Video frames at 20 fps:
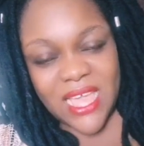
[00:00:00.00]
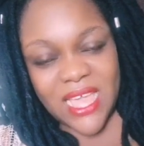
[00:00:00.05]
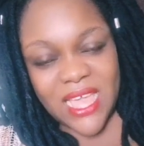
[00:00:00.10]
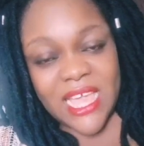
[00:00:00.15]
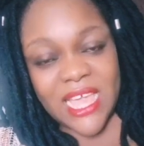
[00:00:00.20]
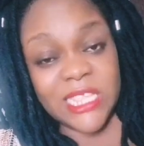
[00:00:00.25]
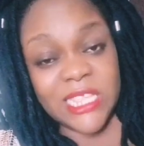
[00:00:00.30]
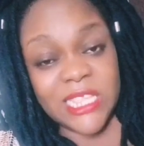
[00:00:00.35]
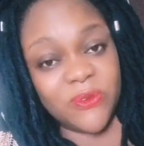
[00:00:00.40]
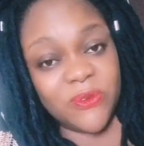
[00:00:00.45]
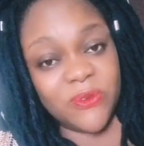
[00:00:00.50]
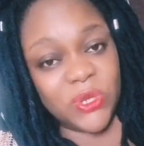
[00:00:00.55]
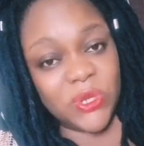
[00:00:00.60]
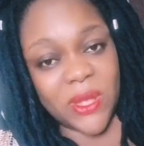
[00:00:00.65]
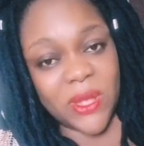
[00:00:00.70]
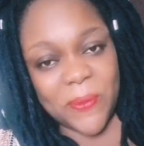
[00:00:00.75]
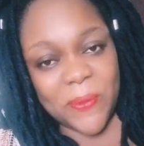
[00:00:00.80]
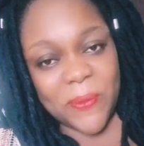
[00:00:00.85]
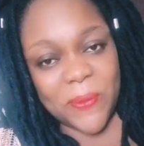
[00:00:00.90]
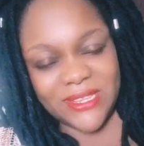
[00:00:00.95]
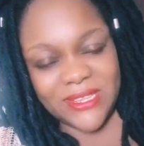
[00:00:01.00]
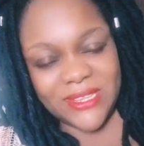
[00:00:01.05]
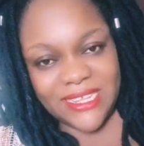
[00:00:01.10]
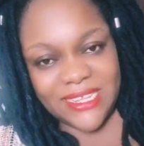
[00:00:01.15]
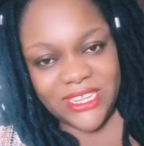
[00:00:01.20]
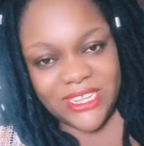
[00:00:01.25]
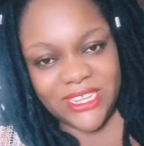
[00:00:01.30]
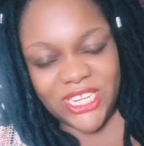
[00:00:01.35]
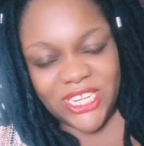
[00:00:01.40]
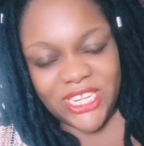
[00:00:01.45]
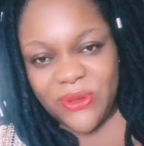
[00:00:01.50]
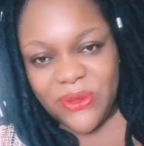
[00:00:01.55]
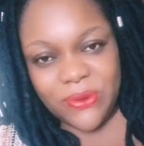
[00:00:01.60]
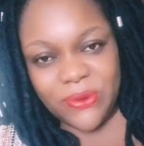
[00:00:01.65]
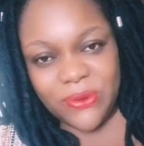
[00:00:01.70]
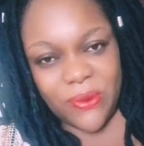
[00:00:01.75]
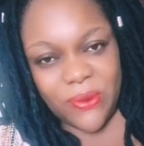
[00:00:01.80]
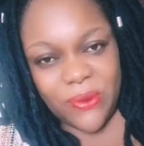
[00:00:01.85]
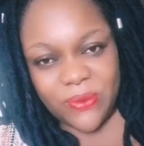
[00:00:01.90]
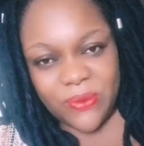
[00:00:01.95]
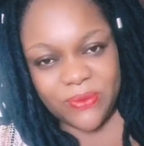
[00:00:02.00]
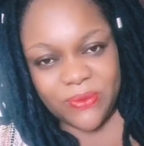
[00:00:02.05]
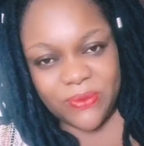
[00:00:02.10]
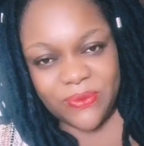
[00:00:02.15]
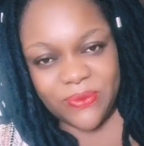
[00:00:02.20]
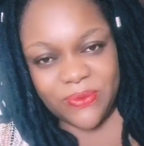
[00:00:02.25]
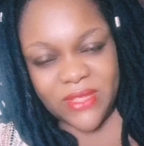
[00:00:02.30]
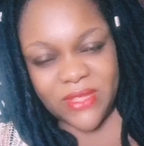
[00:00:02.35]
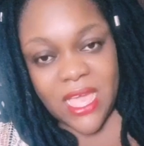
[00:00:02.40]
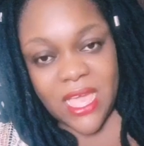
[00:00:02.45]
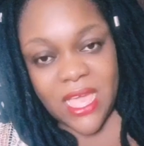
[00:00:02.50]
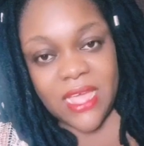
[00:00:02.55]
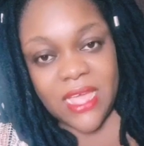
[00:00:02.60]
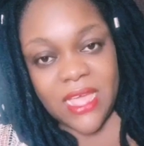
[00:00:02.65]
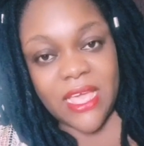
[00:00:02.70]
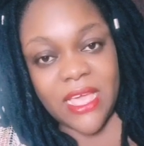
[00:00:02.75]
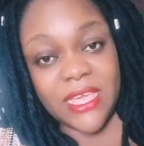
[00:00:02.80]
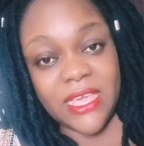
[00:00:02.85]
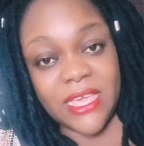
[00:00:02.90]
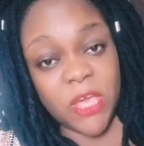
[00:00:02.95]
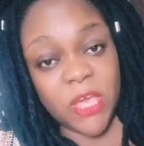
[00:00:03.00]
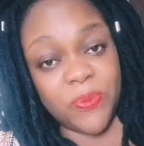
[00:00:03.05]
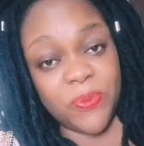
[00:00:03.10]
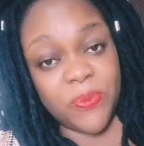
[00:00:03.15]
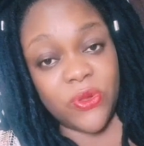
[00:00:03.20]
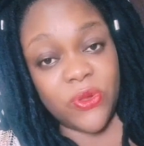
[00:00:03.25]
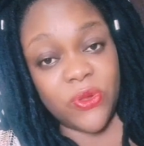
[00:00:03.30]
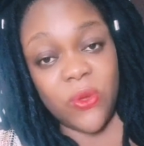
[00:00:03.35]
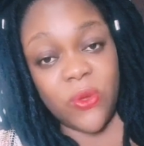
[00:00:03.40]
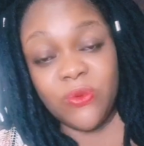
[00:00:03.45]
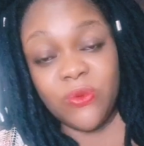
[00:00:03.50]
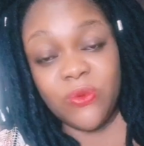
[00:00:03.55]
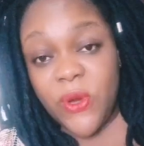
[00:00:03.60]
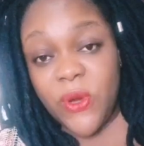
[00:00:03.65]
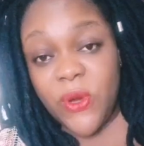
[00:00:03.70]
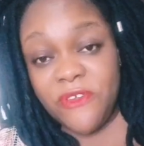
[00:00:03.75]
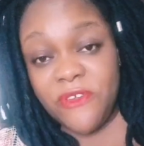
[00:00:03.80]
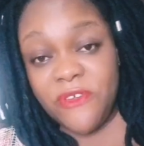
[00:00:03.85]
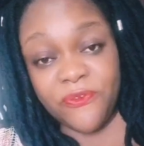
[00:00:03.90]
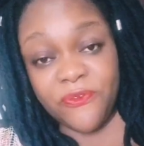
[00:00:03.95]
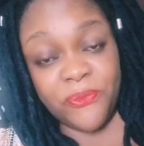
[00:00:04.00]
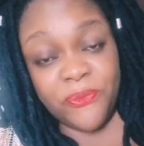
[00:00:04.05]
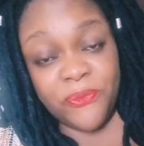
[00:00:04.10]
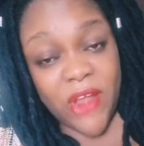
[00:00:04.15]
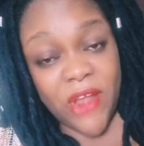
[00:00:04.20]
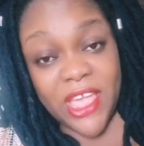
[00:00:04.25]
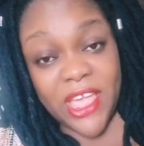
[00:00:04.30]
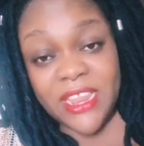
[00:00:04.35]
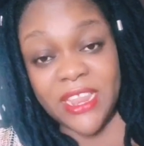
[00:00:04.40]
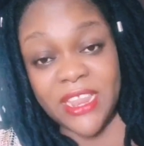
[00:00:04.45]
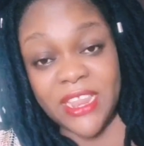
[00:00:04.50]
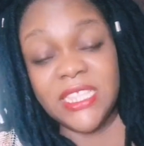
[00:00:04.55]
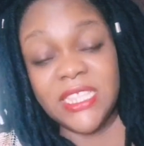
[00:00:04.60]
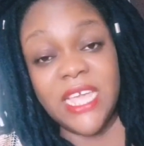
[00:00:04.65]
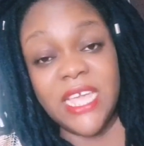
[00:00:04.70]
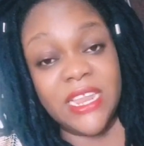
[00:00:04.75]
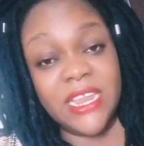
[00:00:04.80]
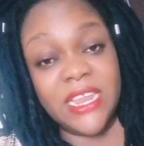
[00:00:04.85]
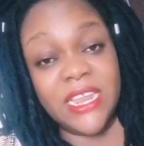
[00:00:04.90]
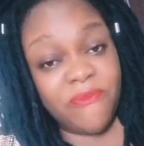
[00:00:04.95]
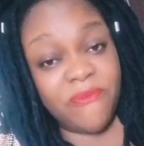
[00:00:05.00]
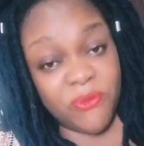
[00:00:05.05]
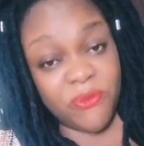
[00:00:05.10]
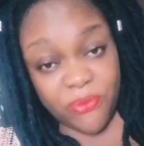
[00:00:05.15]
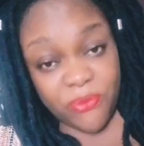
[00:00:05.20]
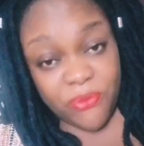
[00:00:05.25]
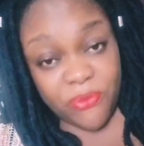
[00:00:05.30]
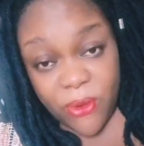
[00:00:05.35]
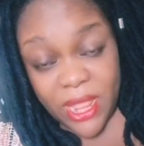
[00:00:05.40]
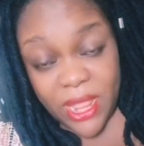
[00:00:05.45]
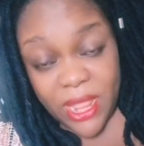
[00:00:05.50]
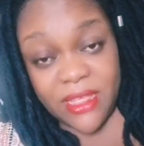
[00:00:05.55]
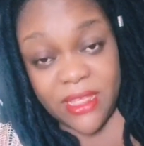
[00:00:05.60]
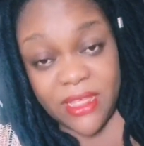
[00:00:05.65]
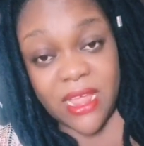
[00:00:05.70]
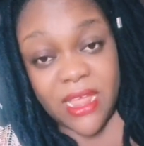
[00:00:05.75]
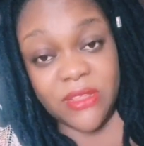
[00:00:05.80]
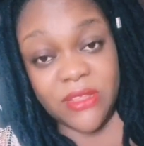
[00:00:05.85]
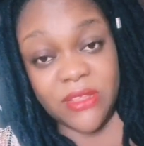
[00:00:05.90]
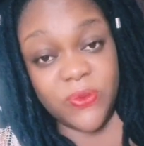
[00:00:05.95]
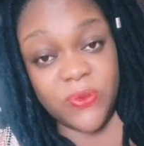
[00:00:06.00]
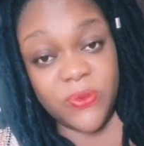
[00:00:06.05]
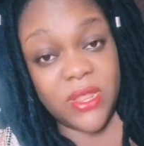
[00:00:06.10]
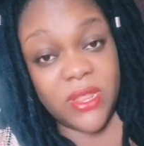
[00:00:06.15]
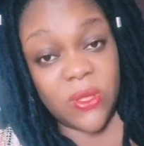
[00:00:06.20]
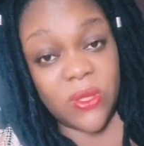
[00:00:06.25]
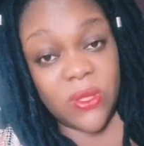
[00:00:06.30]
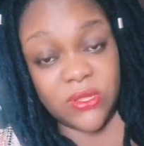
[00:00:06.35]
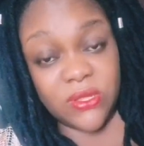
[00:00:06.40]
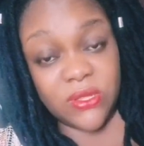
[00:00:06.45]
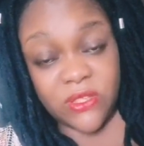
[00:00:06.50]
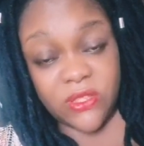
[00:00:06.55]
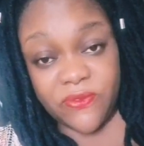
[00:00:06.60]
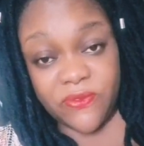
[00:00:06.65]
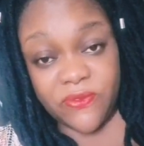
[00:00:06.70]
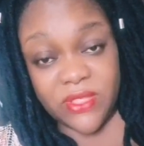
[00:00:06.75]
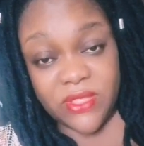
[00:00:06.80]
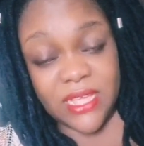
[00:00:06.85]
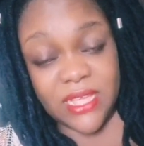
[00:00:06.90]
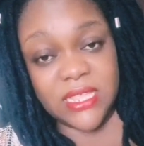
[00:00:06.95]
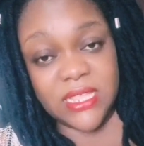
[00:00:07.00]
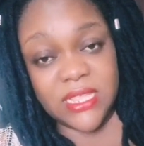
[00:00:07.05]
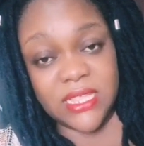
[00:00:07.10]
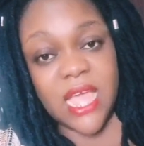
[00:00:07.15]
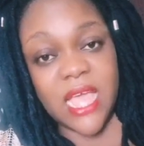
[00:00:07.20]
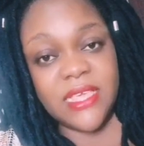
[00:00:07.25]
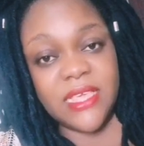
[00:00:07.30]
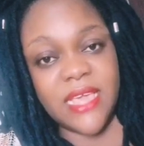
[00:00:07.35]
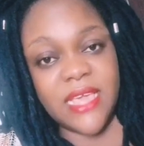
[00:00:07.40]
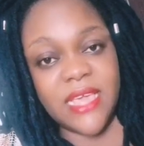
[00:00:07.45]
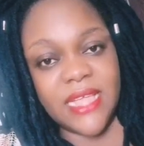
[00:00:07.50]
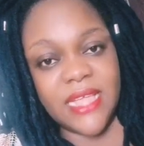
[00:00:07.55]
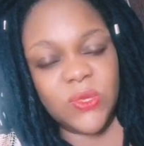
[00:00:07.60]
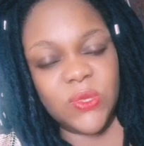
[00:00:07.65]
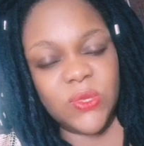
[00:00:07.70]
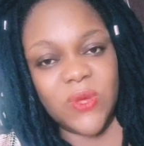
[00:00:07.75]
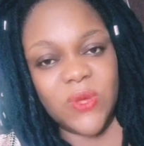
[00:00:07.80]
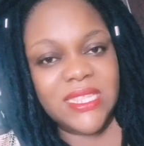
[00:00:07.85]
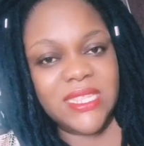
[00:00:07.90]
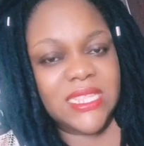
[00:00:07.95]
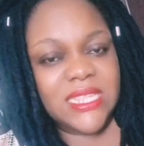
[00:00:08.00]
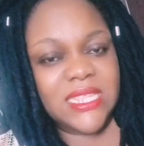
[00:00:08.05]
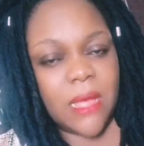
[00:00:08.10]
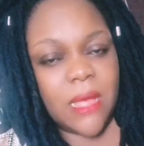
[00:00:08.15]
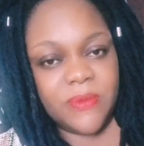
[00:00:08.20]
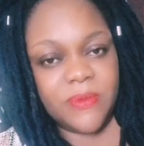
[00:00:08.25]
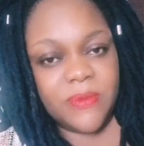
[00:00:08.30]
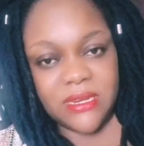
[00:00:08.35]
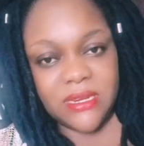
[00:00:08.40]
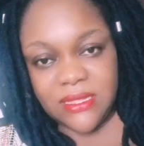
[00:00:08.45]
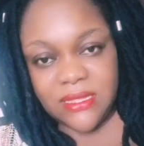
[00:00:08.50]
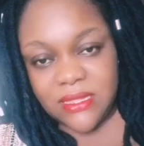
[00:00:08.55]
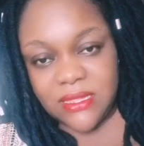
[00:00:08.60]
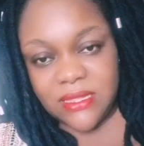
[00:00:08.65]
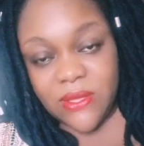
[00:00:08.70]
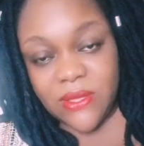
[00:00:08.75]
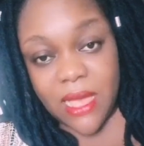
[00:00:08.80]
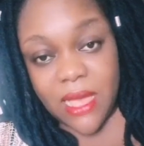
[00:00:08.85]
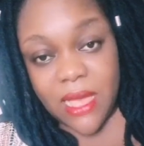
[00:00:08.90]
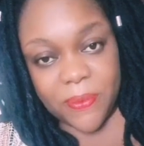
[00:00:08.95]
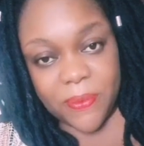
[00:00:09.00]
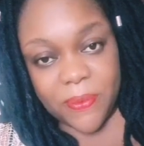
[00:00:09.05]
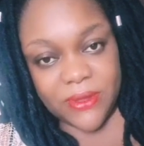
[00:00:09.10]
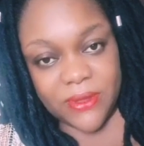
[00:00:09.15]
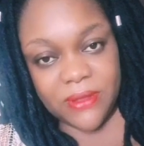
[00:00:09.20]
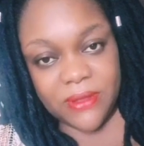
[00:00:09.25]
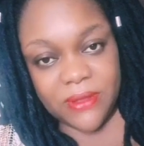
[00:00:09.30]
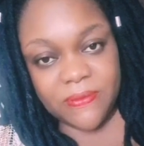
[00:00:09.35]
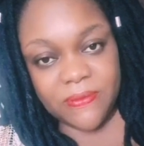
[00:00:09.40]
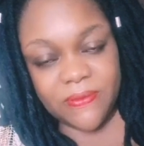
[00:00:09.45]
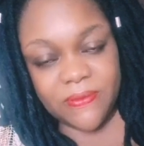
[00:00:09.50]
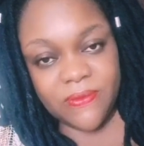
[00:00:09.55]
in spiritual bondage. They don't know. They keep, you know, going praying. They say they've been praying and doing all sorts of things. Yet, what is happening is still happening.